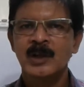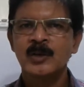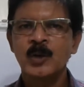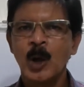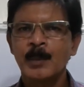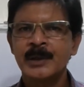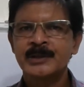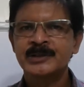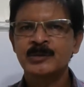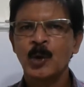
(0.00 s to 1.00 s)
Robert
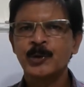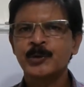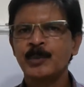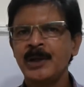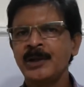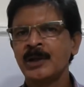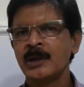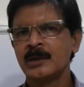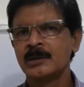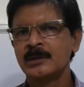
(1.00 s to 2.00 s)
doesn't want to meet
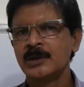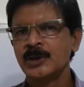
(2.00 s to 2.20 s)
her.